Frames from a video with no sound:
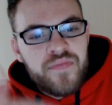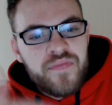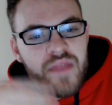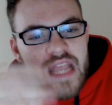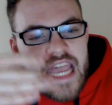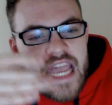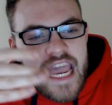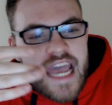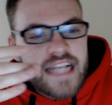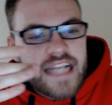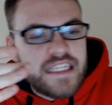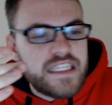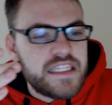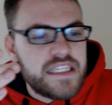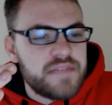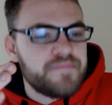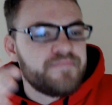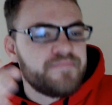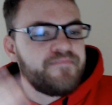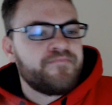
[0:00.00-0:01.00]

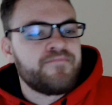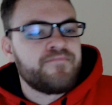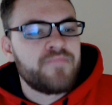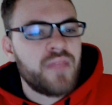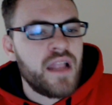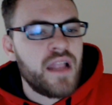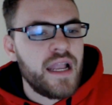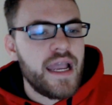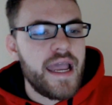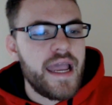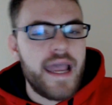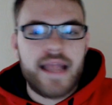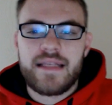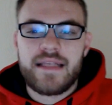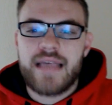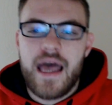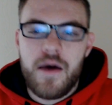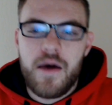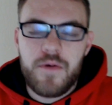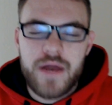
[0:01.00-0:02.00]
It's
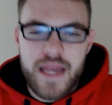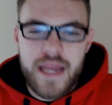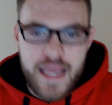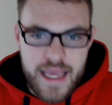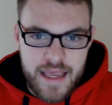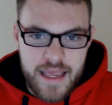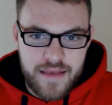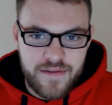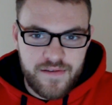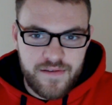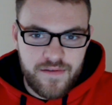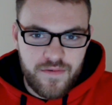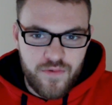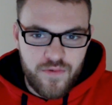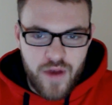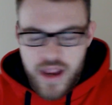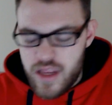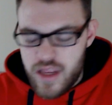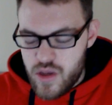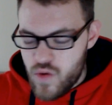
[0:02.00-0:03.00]
it's how it is,
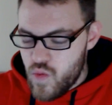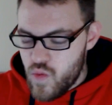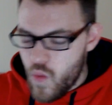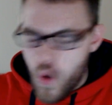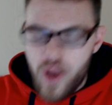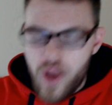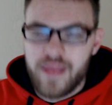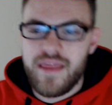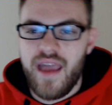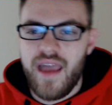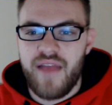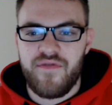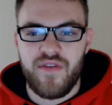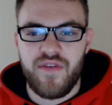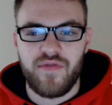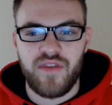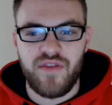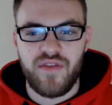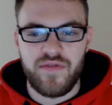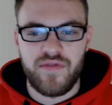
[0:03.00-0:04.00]
right? You want that
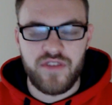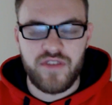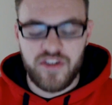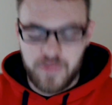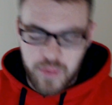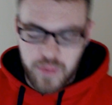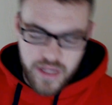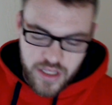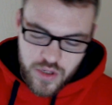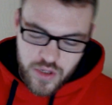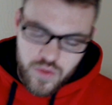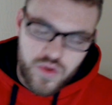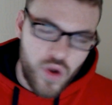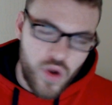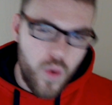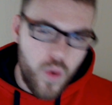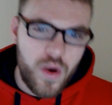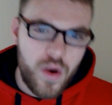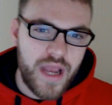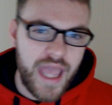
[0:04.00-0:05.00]
50-50 split. You
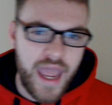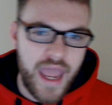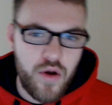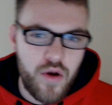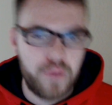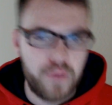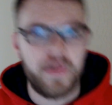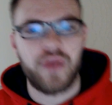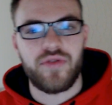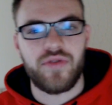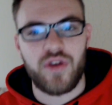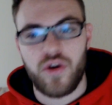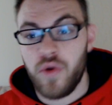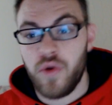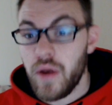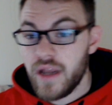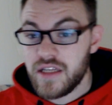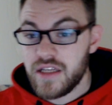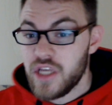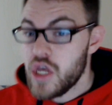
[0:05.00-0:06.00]
don't care about the
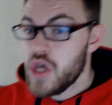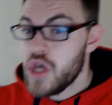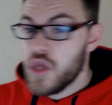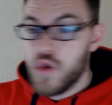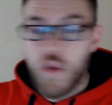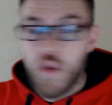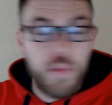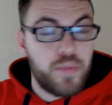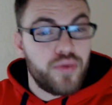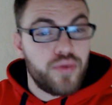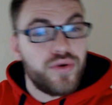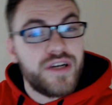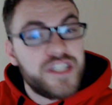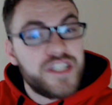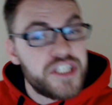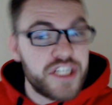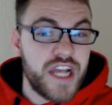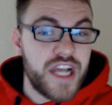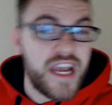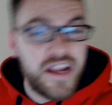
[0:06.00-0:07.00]
critics. You
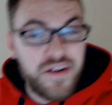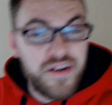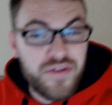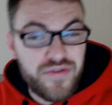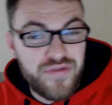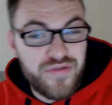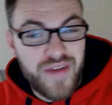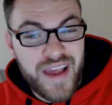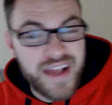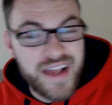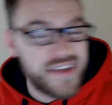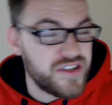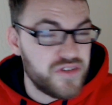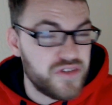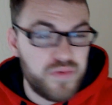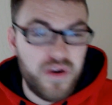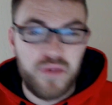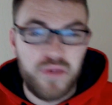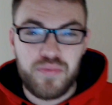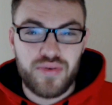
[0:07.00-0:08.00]
appreciate your fans.
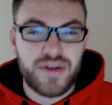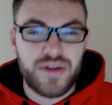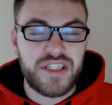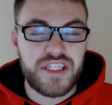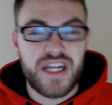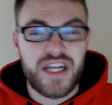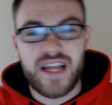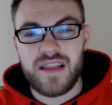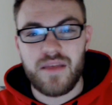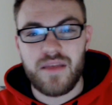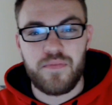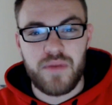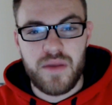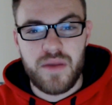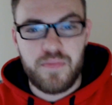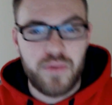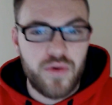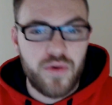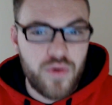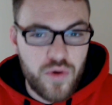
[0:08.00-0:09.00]
You appreciate the
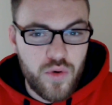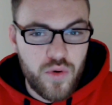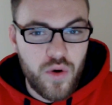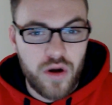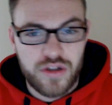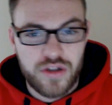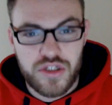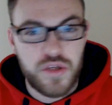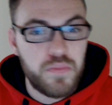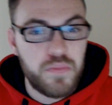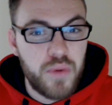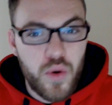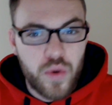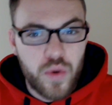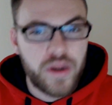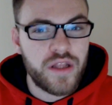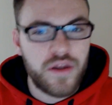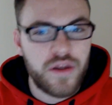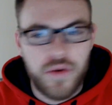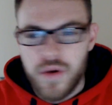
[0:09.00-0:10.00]
people who are
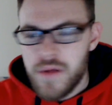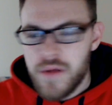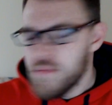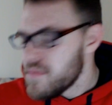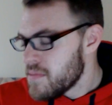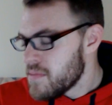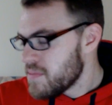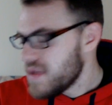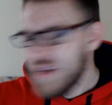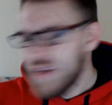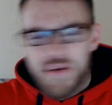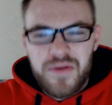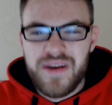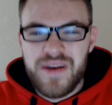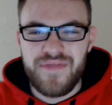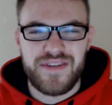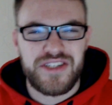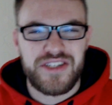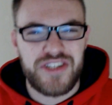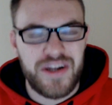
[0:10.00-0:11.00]
supporting you, but you don't
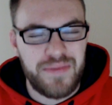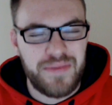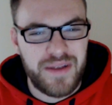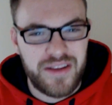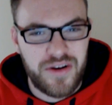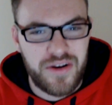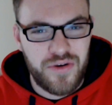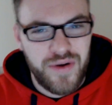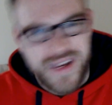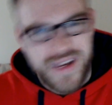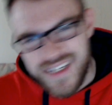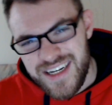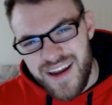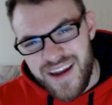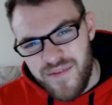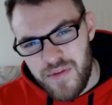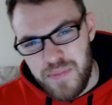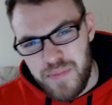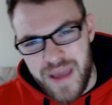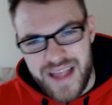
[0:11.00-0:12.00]
give a shit about the critics. You
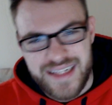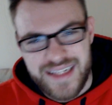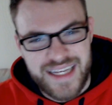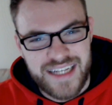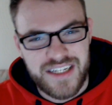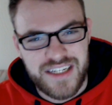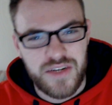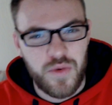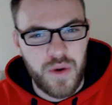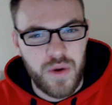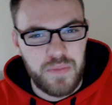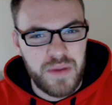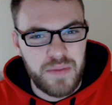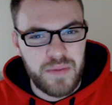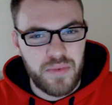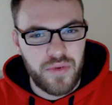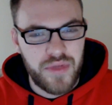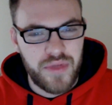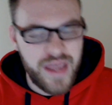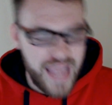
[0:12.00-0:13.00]
never pay attention to what
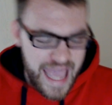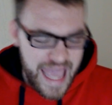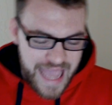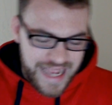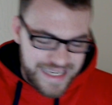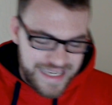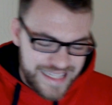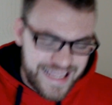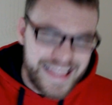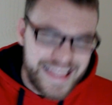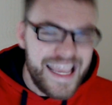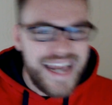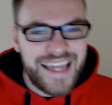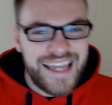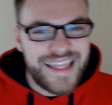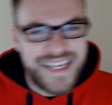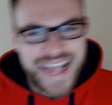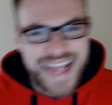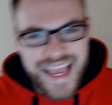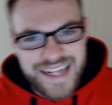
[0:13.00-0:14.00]
people think, because at the end
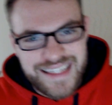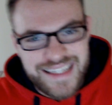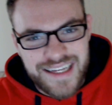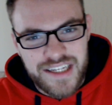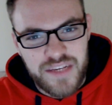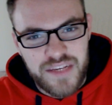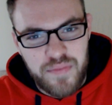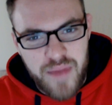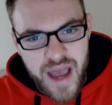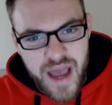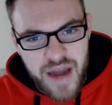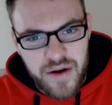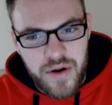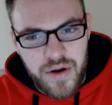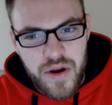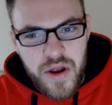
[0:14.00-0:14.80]
of the day, it doesn't matter.